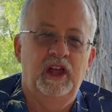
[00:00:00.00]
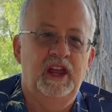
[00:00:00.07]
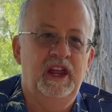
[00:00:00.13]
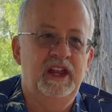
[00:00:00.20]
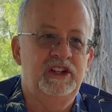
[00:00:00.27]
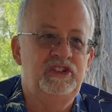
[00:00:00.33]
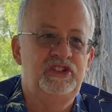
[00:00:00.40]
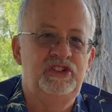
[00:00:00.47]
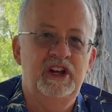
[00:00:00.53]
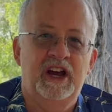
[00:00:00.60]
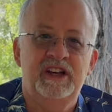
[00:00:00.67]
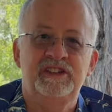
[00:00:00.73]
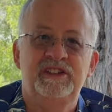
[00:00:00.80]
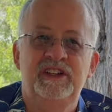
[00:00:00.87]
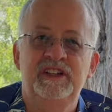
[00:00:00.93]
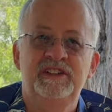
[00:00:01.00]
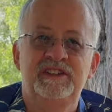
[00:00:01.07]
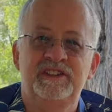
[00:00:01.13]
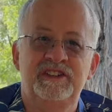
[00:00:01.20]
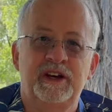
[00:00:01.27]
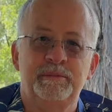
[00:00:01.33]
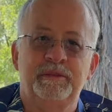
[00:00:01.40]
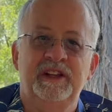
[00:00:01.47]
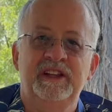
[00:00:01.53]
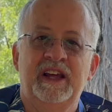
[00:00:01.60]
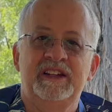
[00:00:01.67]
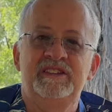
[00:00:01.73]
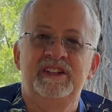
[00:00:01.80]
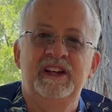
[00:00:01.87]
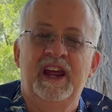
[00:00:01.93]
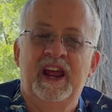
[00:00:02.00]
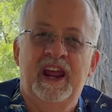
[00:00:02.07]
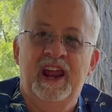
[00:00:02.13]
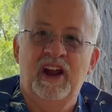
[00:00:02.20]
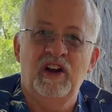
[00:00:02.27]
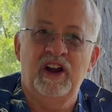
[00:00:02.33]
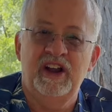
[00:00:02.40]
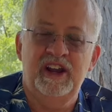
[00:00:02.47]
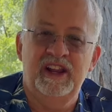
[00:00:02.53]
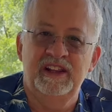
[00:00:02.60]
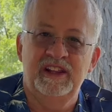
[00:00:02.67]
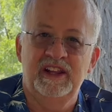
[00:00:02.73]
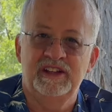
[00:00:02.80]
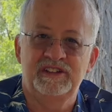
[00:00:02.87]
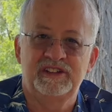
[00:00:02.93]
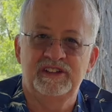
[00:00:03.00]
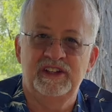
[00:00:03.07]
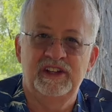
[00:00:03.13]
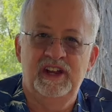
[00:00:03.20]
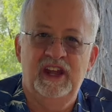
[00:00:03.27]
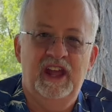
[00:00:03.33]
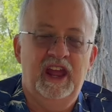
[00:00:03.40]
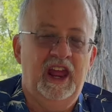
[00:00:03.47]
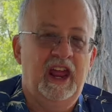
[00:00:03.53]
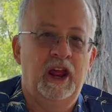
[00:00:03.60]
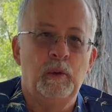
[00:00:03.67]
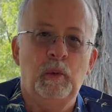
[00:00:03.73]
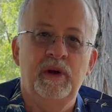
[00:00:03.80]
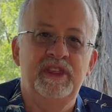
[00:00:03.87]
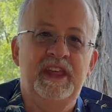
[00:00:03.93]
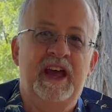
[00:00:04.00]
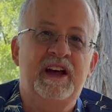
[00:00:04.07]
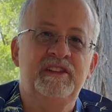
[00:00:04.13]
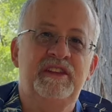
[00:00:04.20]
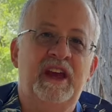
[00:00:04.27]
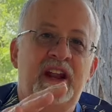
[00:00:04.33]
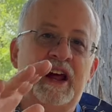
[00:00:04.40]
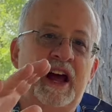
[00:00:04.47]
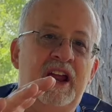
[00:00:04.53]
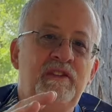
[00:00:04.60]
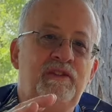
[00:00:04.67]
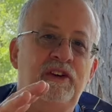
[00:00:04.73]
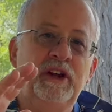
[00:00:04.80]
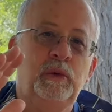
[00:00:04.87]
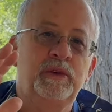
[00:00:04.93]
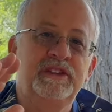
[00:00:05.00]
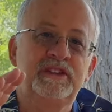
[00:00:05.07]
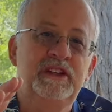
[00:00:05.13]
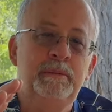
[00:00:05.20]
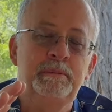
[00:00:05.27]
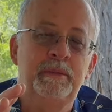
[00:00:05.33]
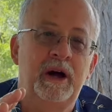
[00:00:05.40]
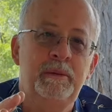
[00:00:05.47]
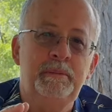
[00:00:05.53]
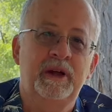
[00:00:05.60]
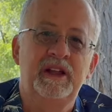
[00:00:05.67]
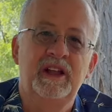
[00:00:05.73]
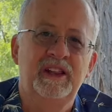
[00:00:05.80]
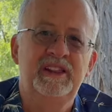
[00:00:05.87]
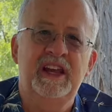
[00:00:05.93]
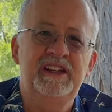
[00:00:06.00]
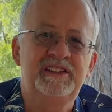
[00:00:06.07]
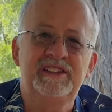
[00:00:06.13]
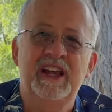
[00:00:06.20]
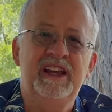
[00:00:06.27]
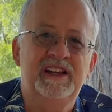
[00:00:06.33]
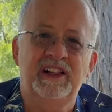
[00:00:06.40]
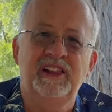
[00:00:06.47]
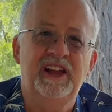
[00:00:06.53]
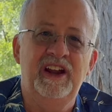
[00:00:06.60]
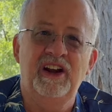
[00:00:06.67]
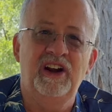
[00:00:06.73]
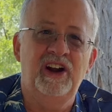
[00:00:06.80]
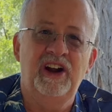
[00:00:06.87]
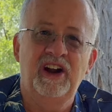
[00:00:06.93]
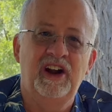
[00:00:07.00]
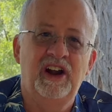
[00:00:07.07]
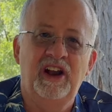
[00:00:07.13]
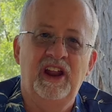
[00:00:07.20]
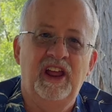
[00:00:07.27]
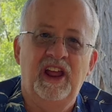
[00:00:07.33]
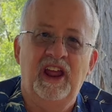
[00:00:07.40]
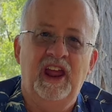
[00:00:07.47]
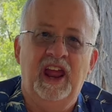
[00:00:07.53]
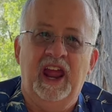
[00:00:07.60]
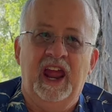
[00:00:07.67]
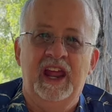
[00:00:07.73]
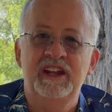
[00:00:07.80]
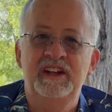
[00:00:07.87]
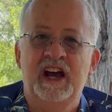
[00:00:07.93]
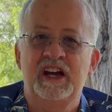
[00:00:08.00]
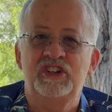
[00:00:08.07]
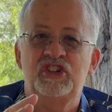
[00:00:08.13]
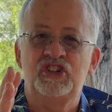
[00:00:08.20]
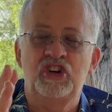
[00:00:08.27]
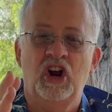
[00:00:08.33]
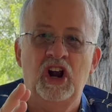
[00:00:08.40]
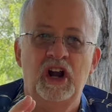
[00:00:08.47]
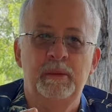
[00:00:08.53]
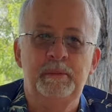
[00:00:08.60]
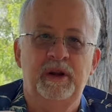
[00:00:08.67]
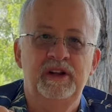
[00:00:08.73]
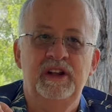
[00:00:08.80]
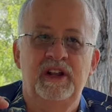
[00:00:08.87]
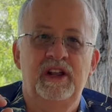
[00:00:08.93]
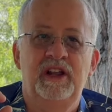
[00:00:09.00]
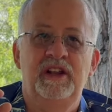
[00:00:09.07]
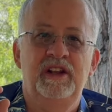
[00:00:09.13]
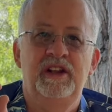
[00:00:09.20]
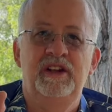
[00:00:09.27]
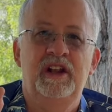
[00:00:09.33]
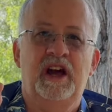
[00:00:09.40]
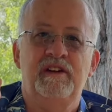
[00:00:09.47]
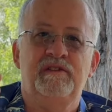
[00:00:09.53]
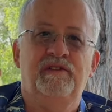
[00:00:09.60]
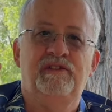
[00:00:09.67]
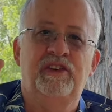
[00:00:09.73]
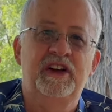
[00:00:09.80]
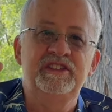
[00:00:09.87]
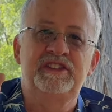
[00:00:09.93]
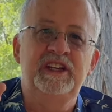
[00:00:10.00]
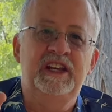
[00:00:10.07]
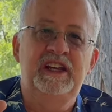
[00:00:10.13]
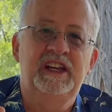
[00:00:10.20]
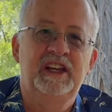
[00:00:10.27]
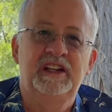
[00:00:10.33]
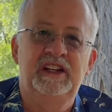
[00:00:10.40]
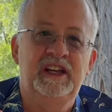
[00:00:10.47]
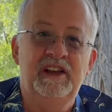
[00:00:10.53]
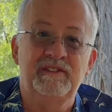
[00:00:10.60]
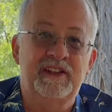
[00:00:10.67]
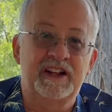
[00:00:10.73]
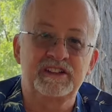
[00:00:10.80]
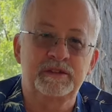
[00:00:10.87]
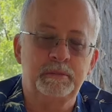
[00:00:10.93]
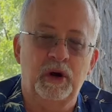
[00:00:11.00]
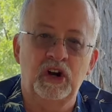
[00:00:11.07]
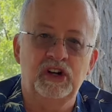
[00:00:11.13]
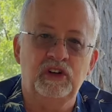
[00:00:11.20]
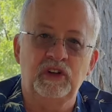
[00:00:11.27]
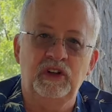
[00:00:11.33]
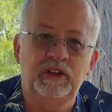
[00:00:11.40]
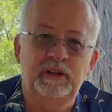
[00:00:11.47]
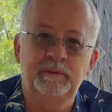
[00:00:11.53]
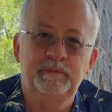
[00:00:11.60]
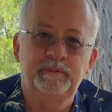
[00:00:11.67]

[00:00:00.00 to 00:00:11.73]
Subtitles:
It just is something that's inherent in this. And without that high frequency bump, they stay clear and not sharp, not fuzzy to give that sparkle.